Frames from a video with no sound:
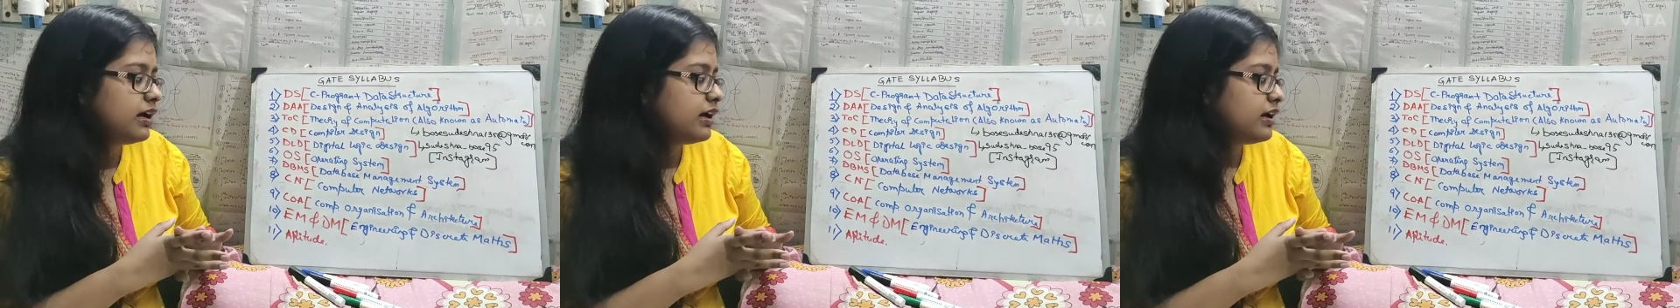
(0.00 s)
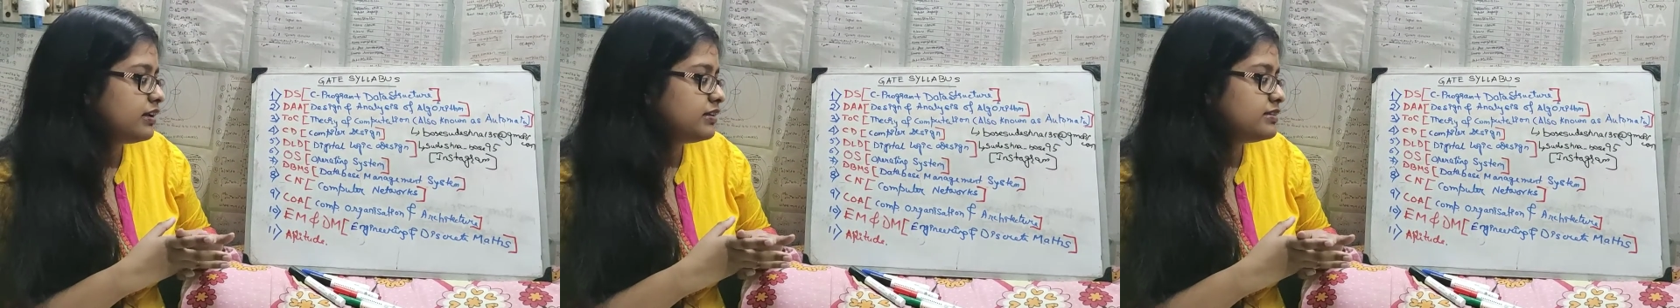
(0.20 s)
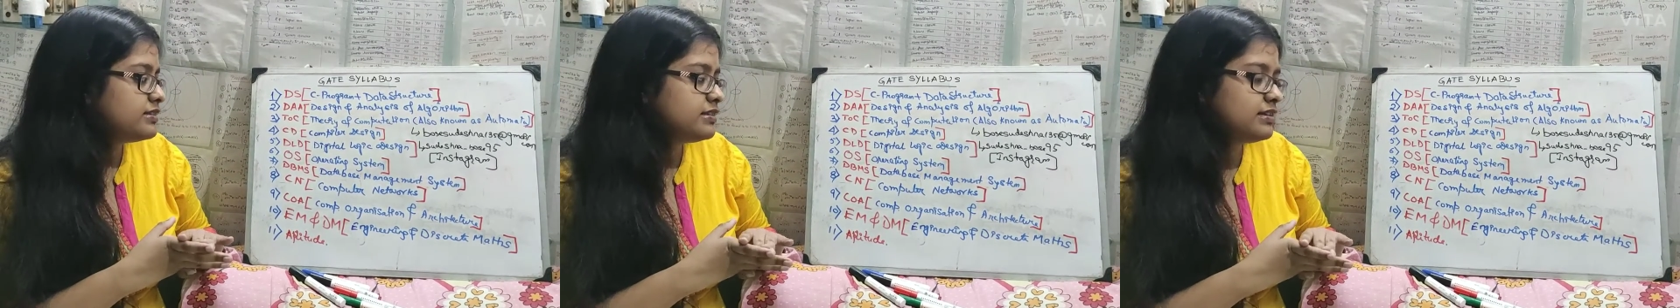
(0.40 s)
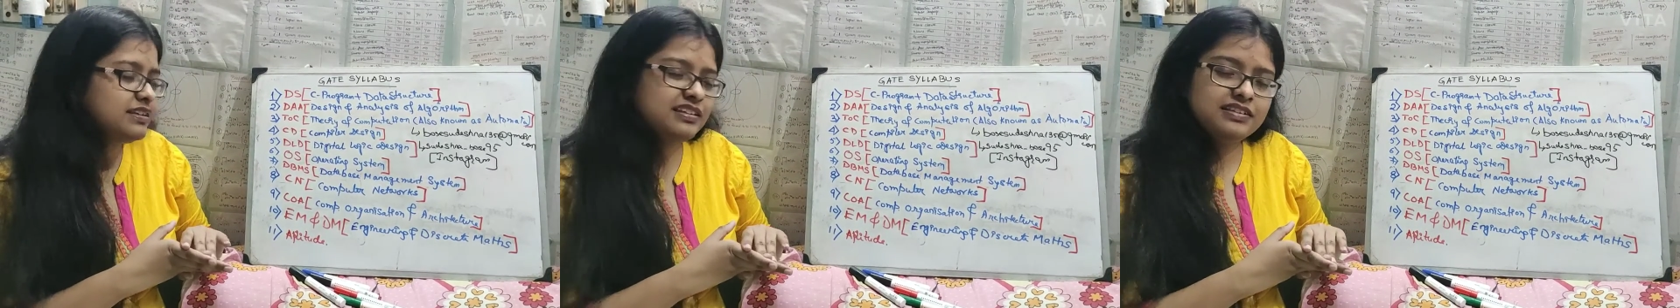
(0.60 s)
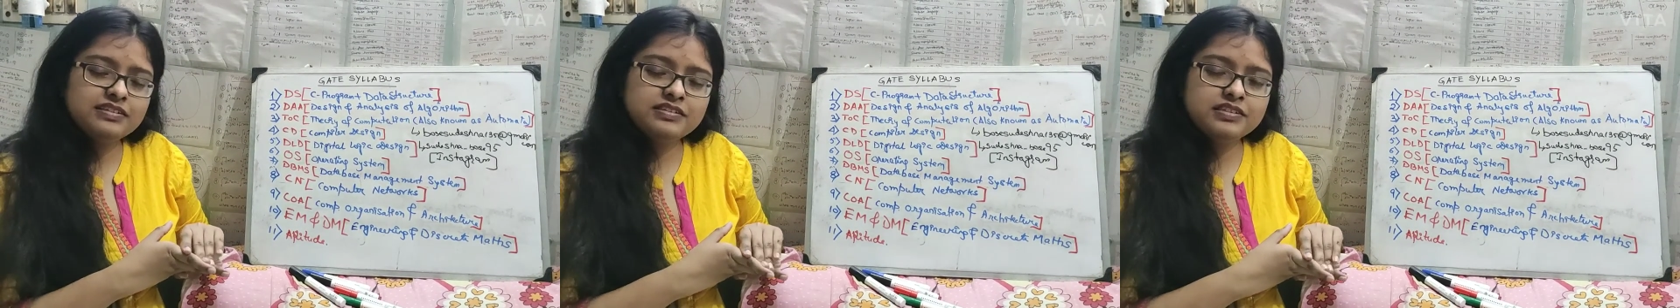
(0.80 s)
And
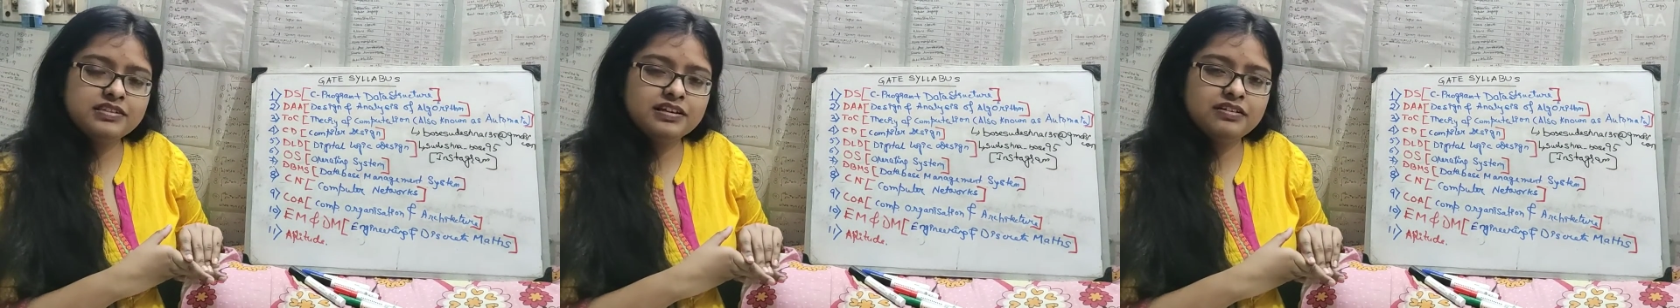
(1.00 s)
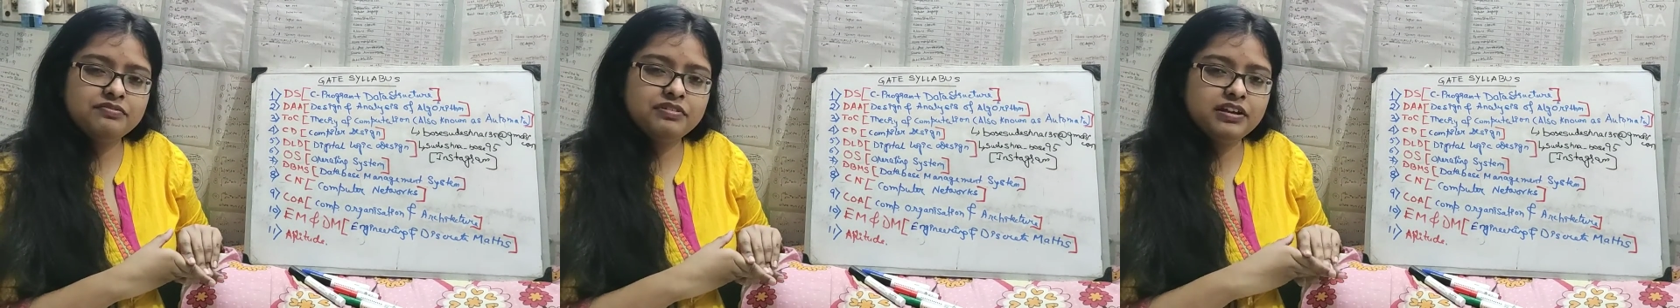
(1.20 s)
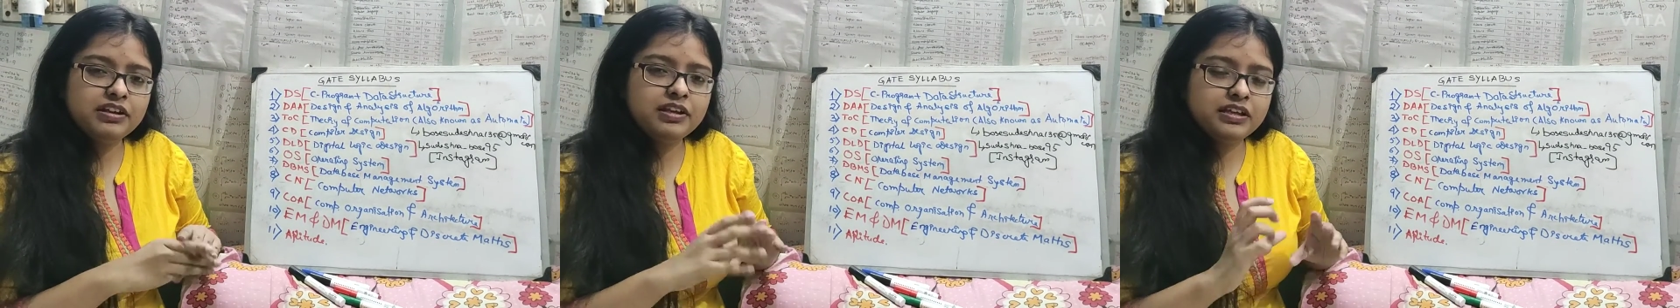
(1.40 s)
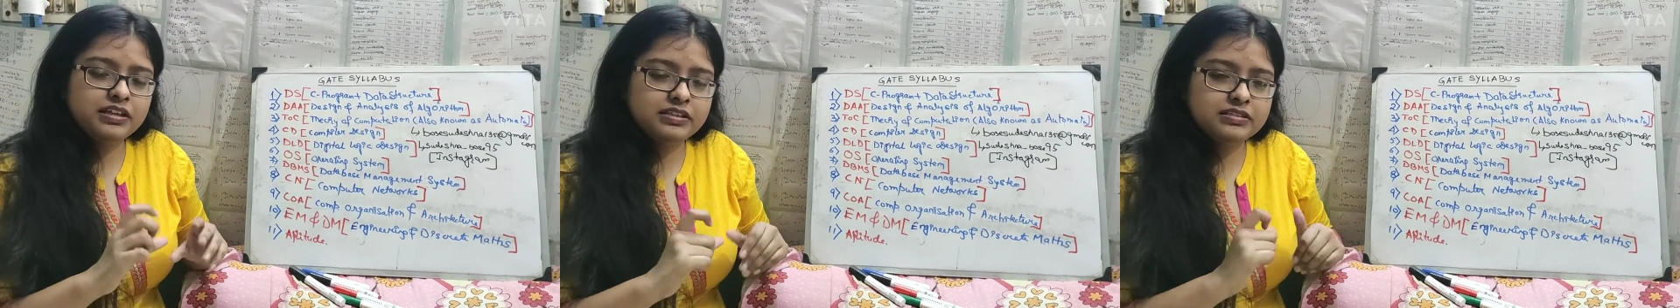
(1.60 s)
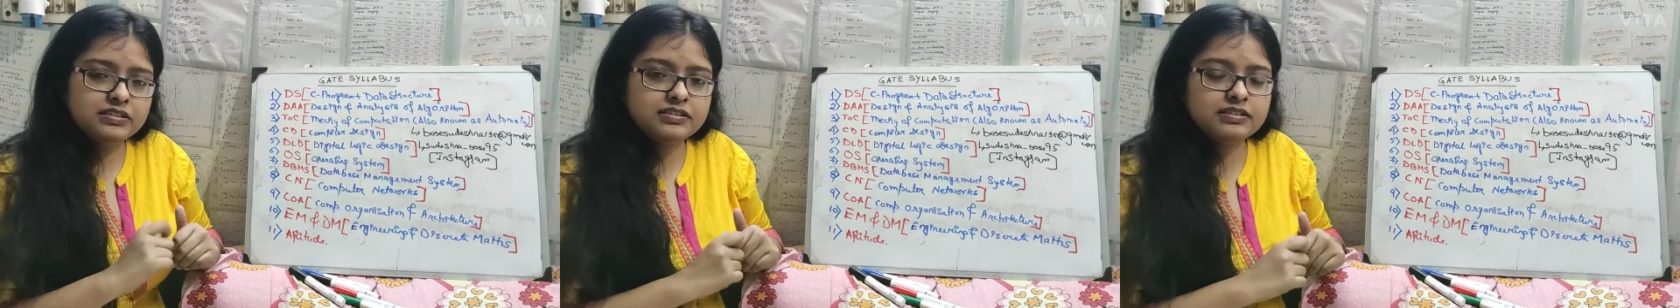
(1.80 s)
CD is a very
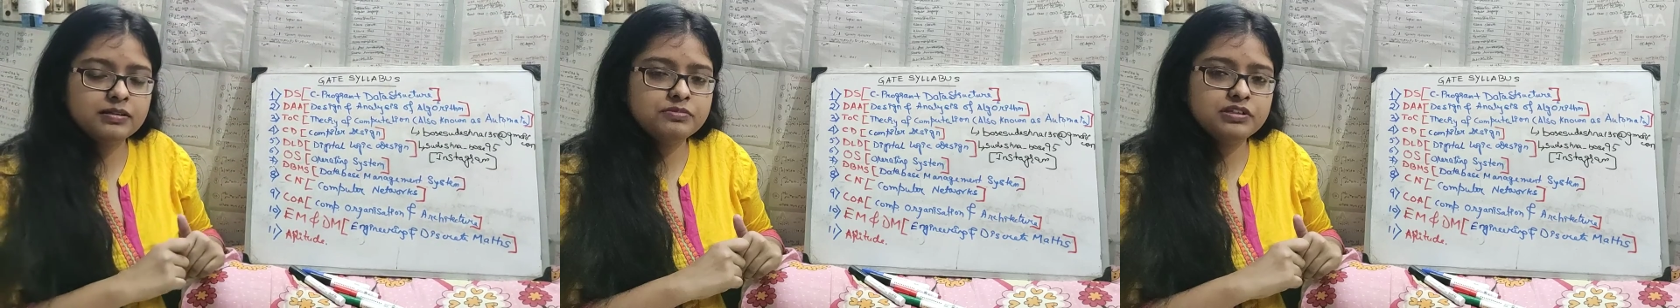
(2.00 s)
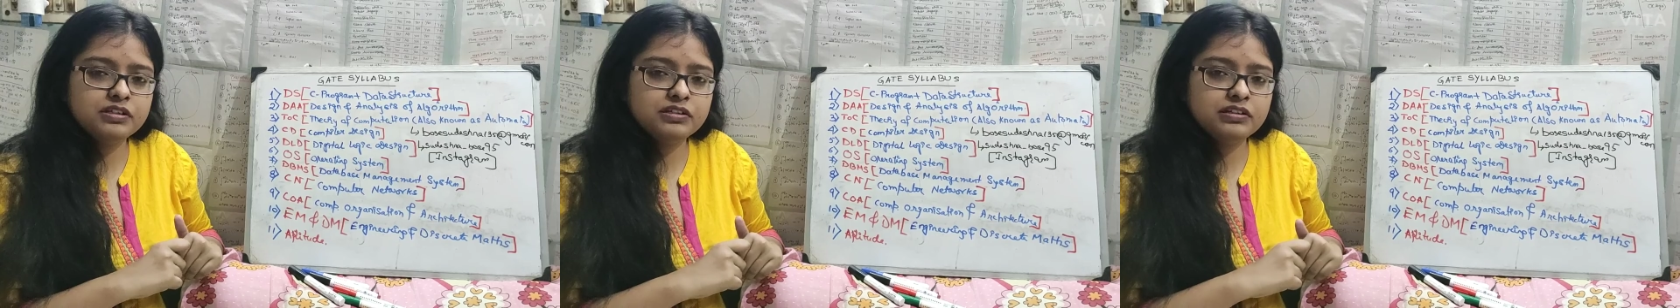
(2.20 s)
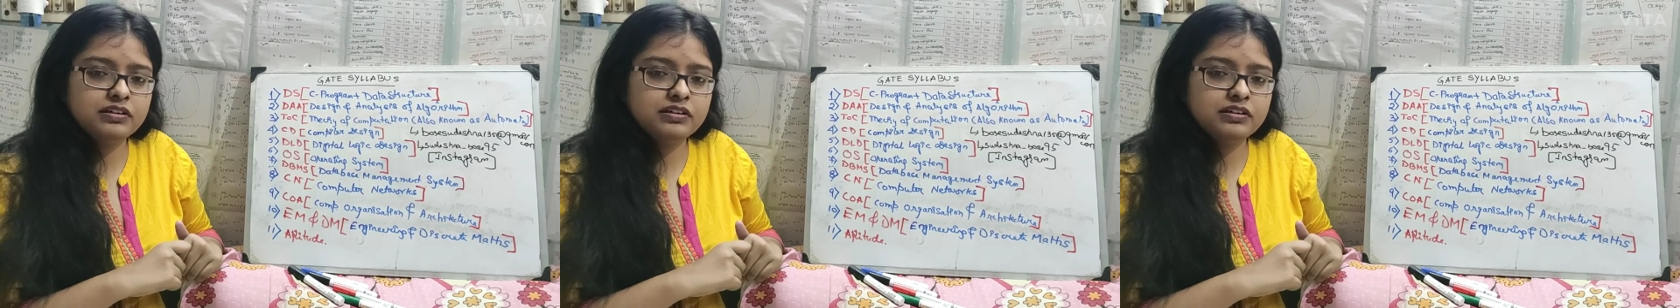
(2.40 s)
easy subject,